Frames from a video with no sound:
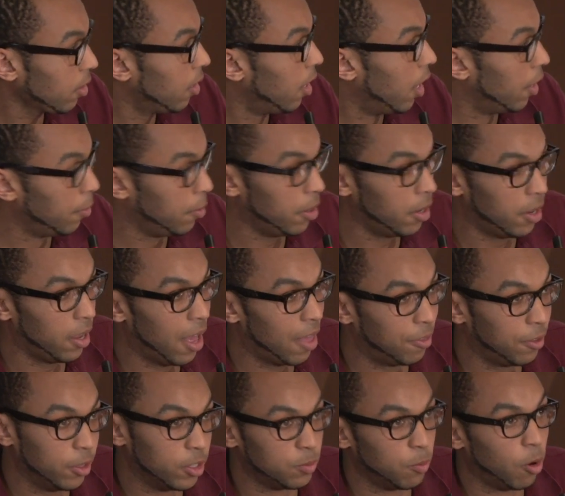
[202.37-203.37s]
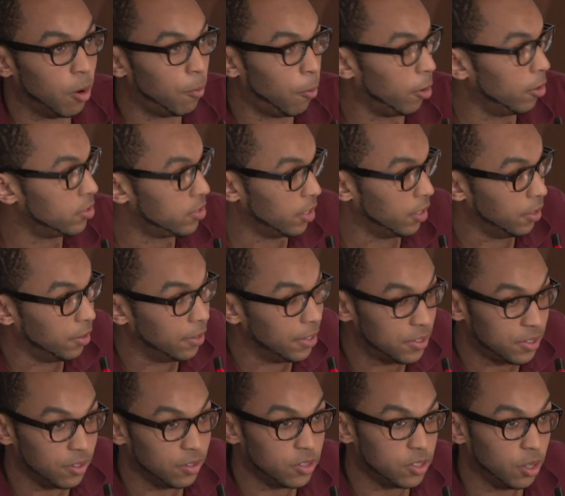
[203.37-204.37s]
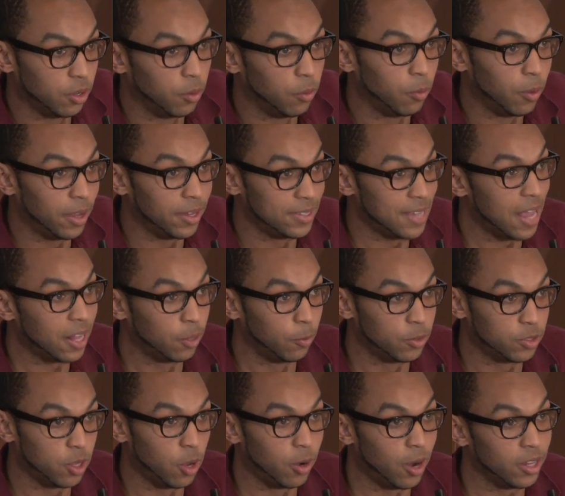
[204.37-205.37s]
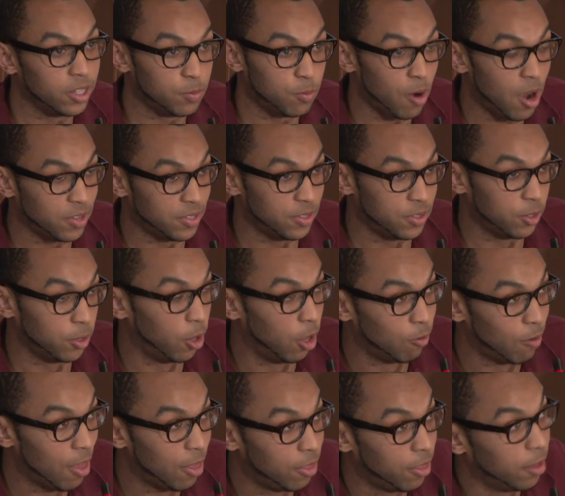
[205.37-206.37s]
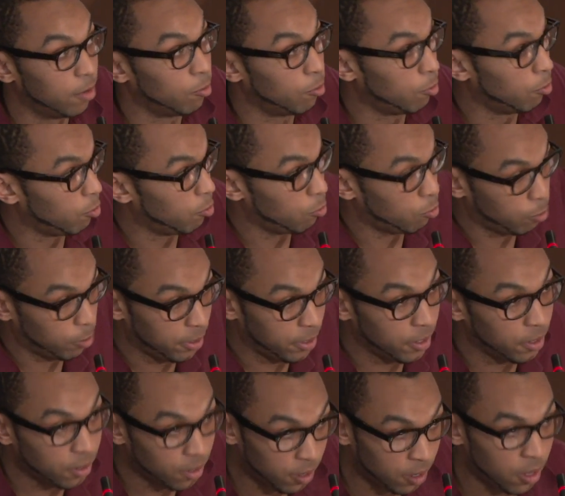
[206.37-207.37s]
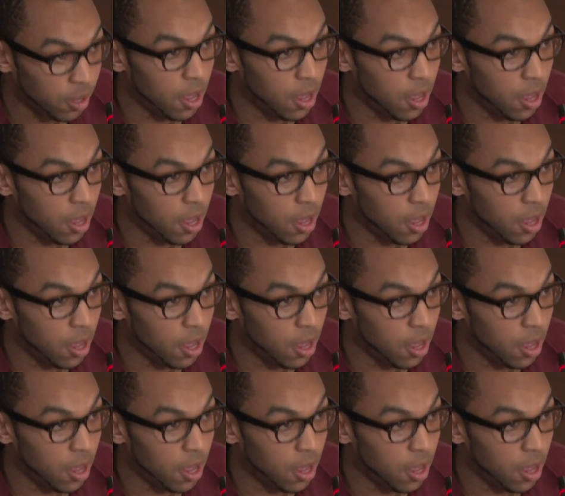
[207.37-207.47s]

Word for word: I, I, think it's more important to listen to exactly what's going on to process it all rather than read